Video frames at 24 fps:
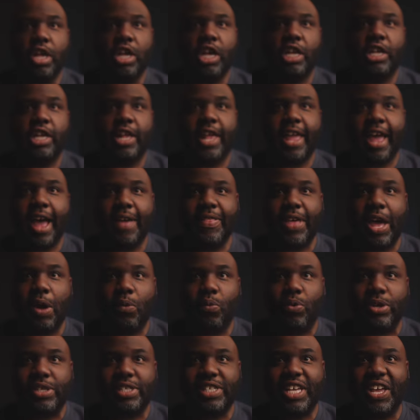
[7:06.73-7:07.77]
You need to have
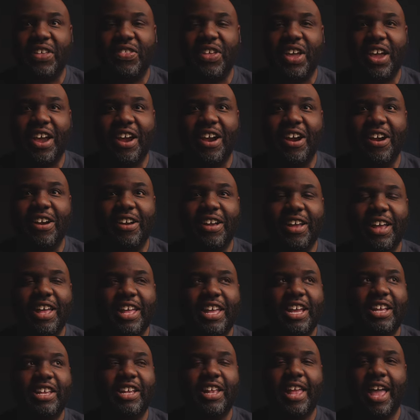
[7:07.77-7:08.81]
that whiskey there.
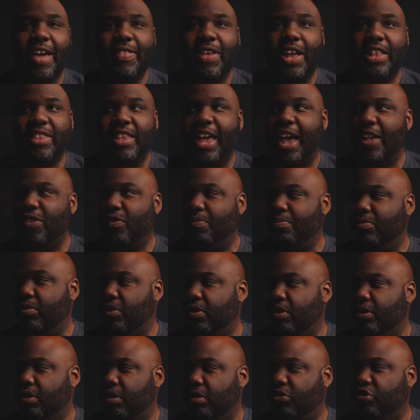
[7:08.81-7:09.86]
You need to have that nice
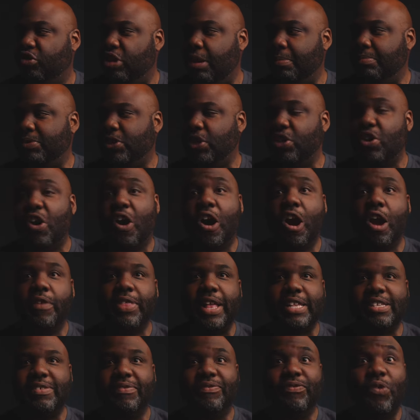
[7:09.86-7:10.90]
cheap cigar
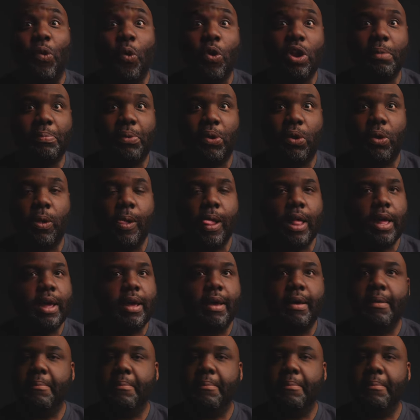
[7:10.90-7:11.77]
that's affordable.